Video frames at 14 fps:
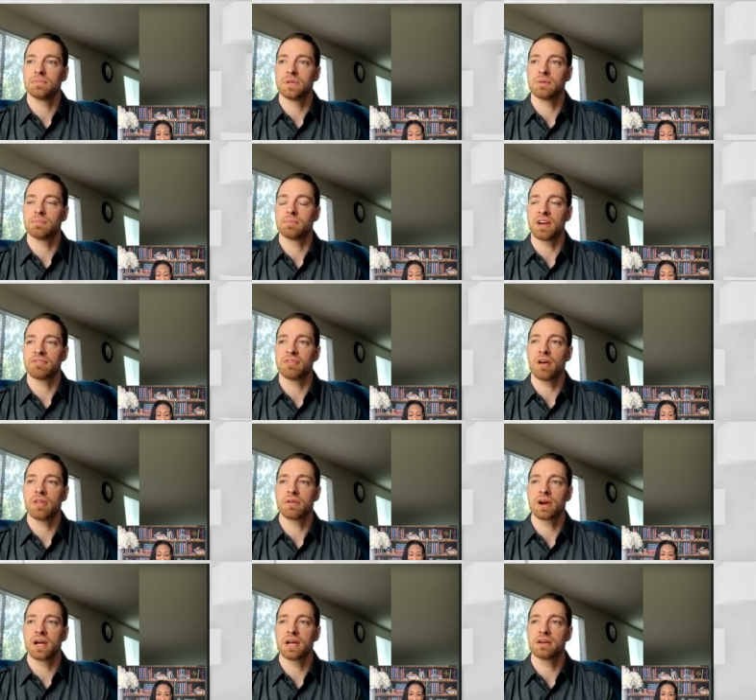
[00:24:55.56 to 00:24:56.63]
my
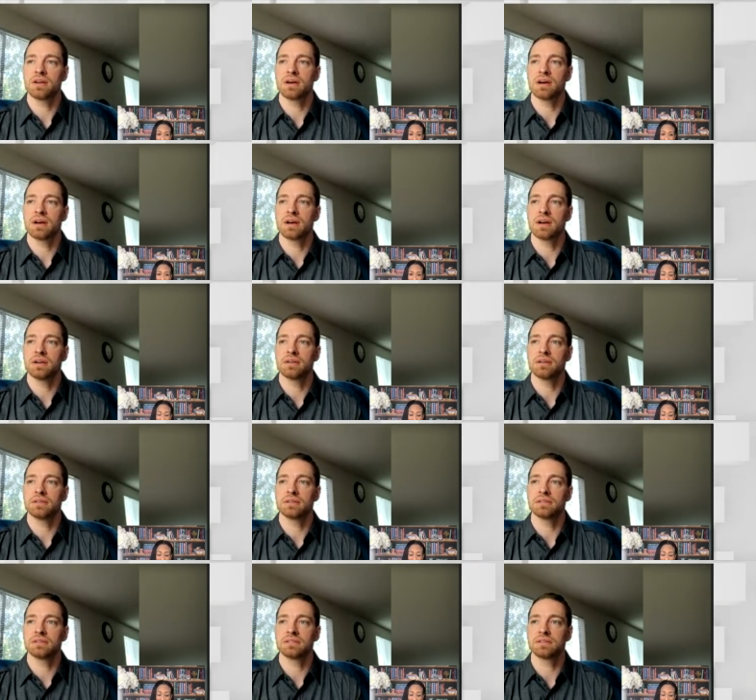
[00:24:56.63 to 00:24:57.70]
father had uh,
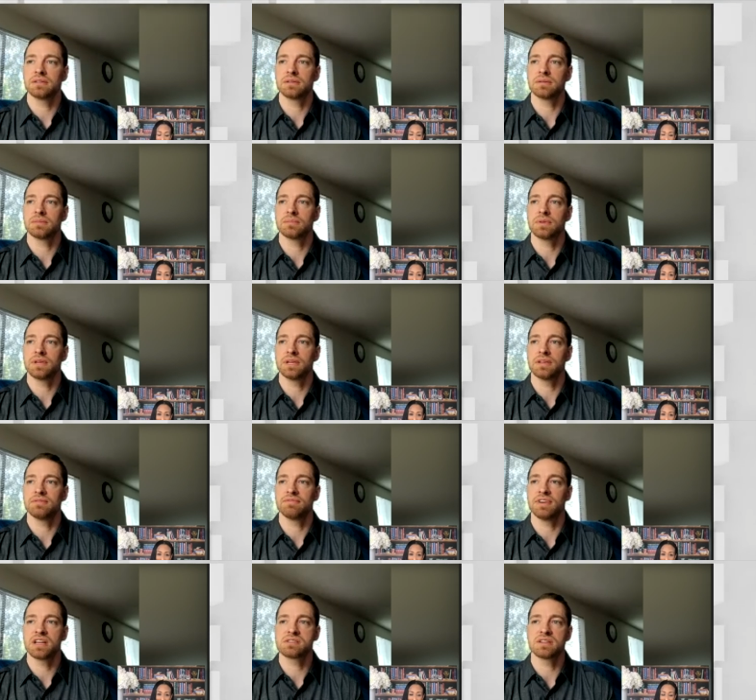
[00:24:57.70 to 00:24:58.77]

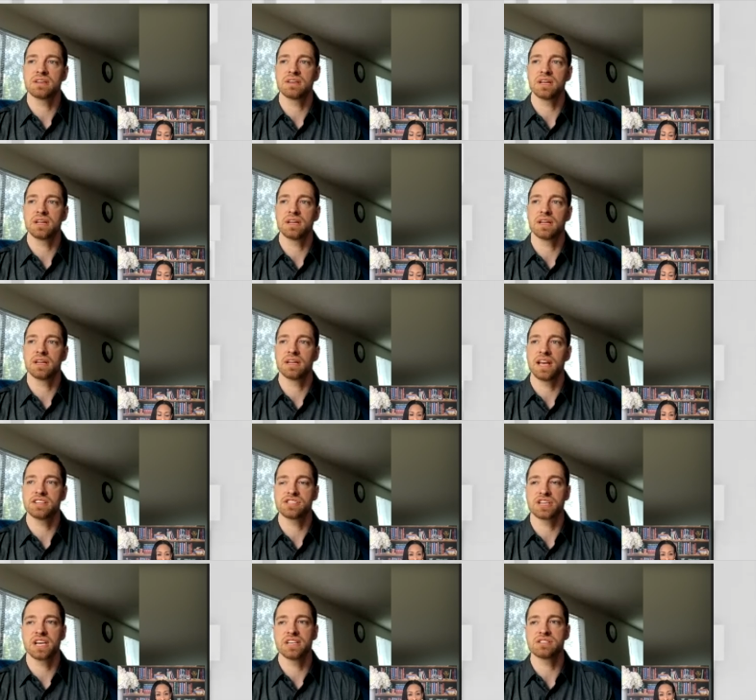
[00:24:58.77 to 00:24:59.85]
invested in an
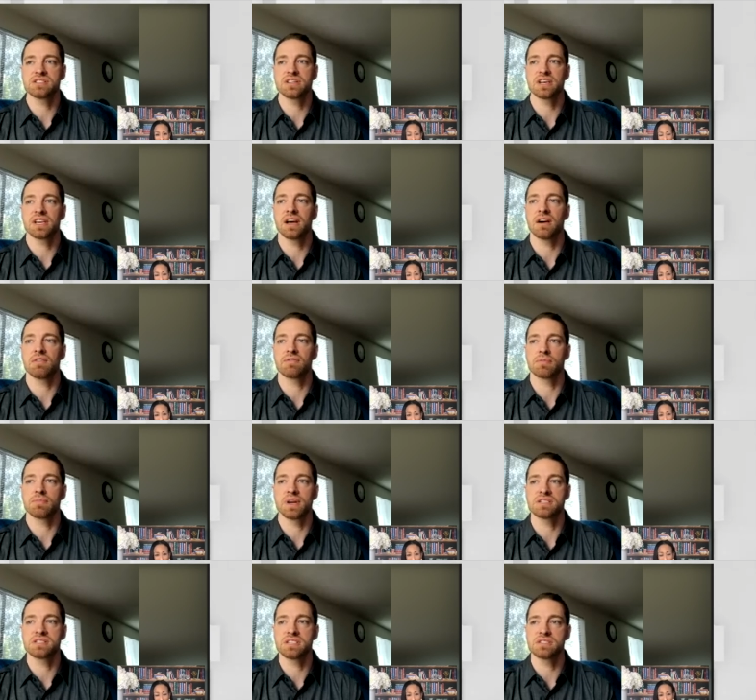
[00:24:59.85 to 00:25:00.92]
education account for
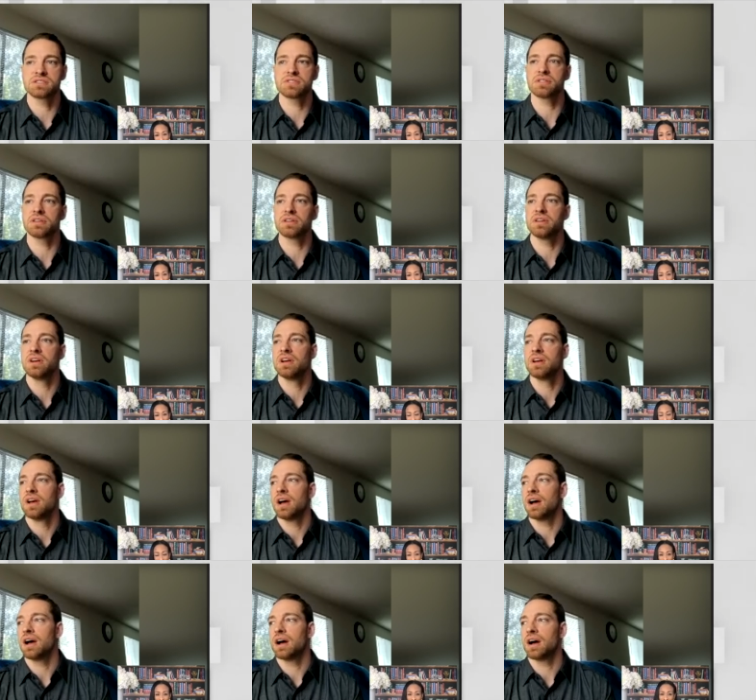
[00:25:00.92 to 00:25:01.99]
my sister.
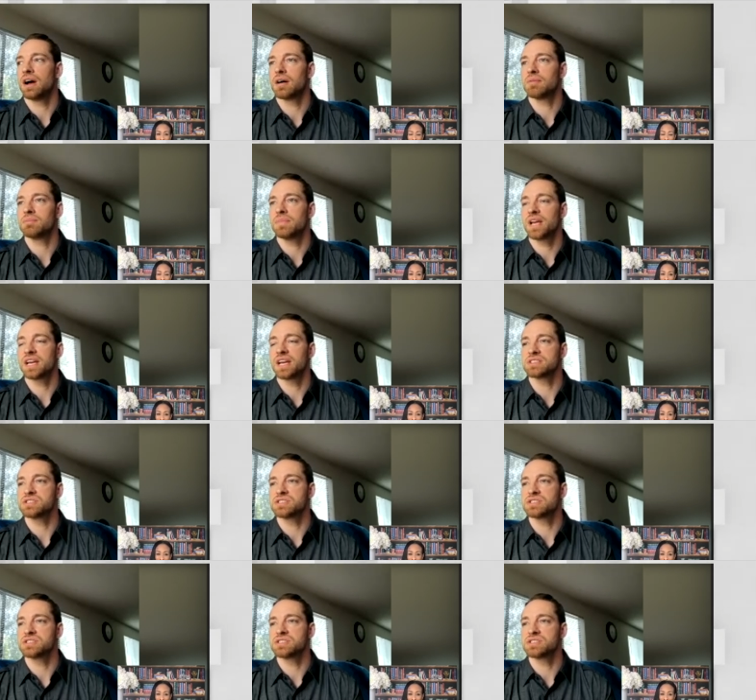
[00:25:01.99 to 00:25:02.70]
Um, and